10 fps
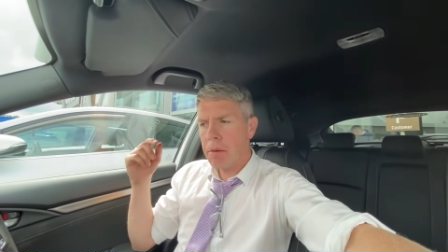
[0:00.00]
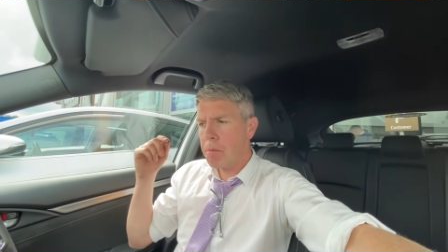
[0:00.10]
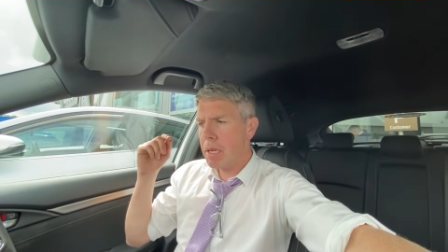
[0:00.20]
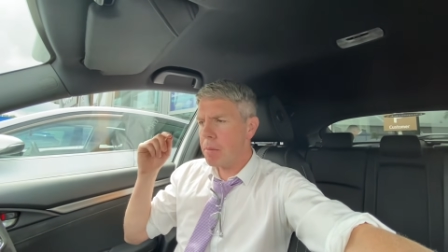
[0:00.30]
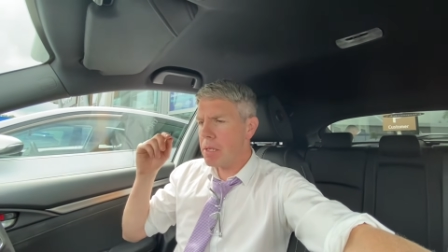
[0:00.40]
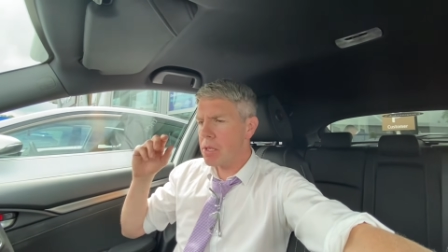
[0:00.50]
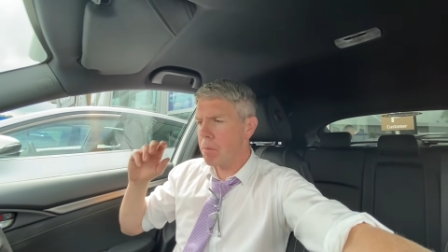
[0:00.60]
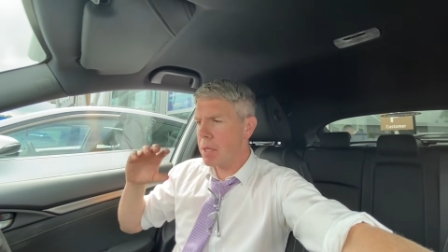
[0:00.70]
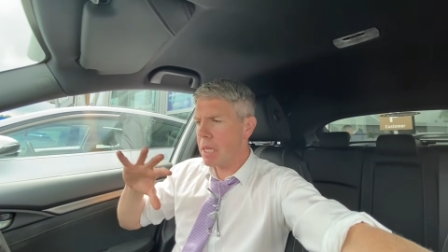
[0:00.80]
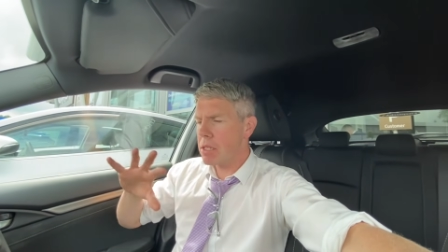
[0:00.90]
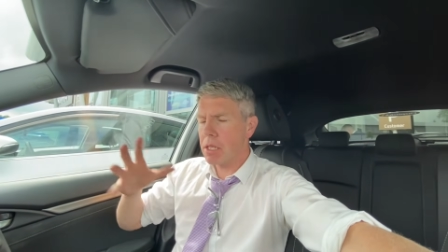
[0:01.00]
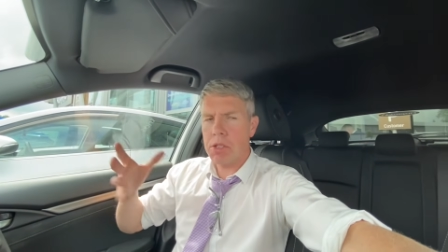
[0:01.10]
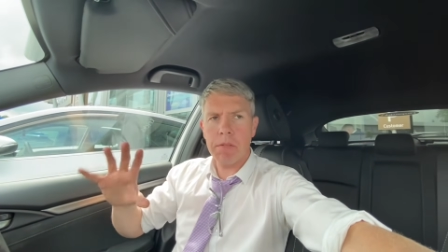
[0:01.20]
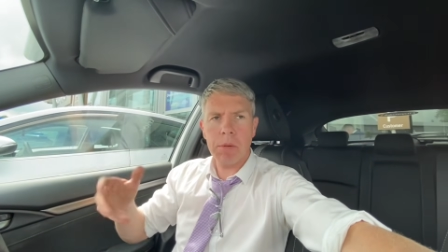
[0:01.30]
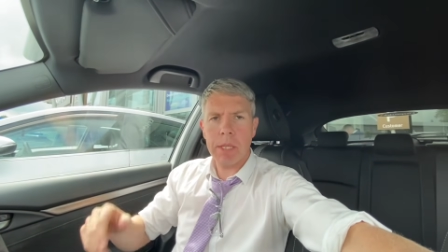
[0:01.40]
Maybe some things like
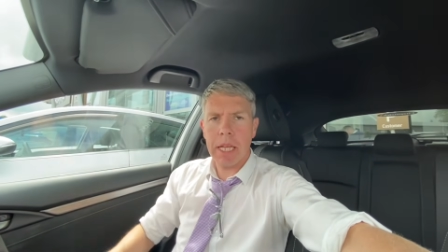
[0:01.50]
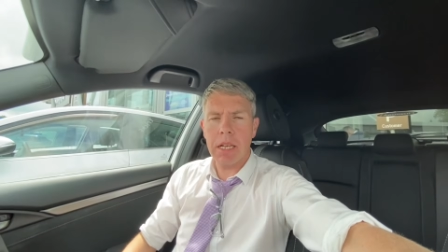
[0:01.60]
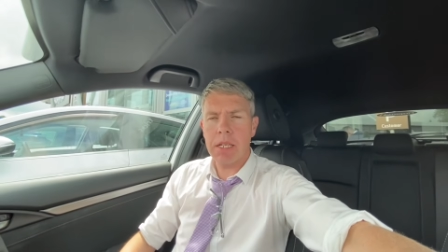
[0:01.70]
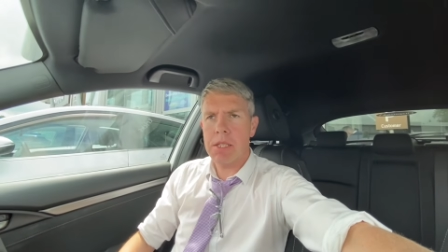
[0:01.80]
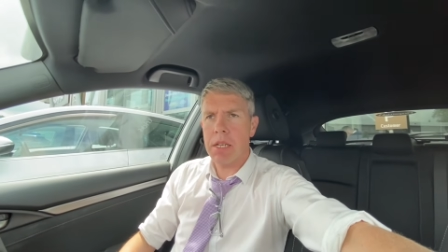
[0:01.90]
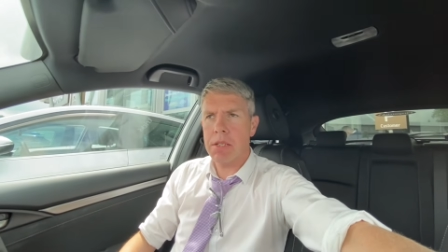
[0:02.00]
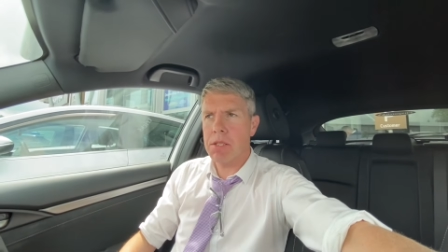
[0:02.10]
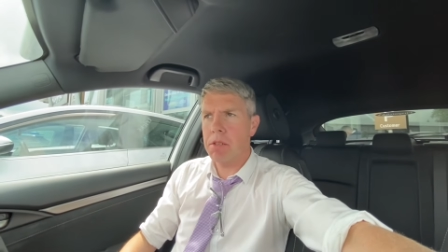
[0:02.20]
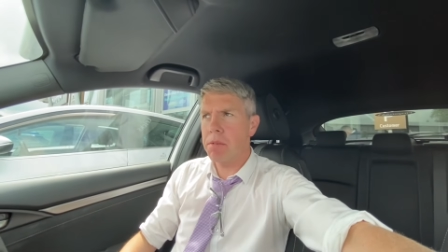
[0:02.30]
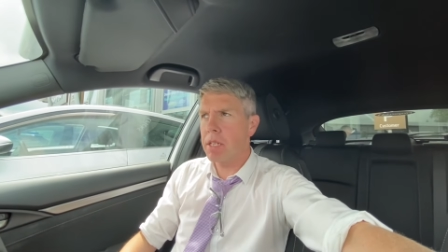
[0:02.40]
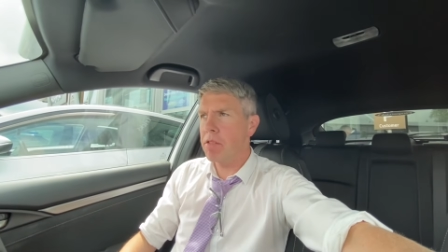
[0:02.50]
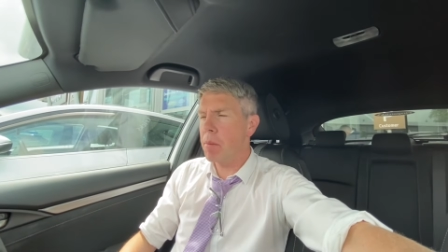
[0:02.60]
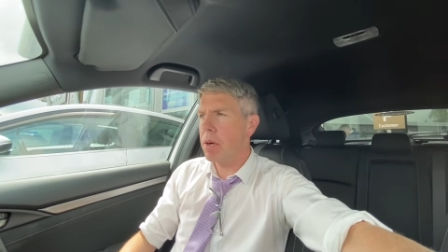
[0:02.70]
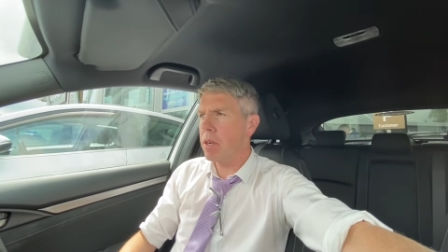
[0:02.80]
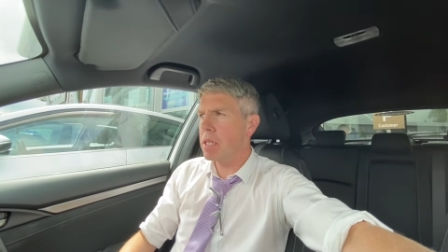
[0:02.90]
driving with the headlights on and stuff will give you a
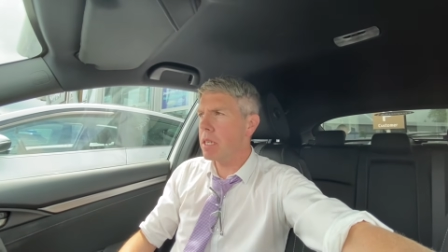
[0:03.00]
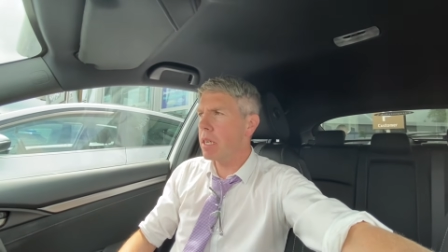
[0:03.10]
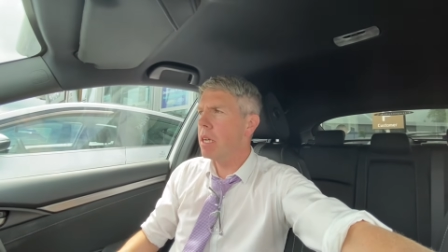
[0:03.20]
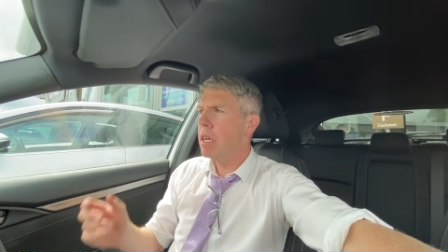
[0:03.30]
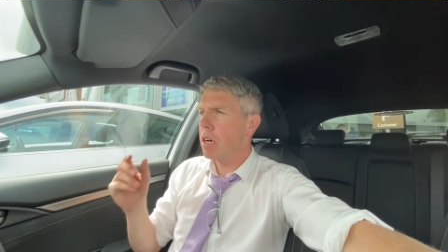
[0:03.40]
better idea,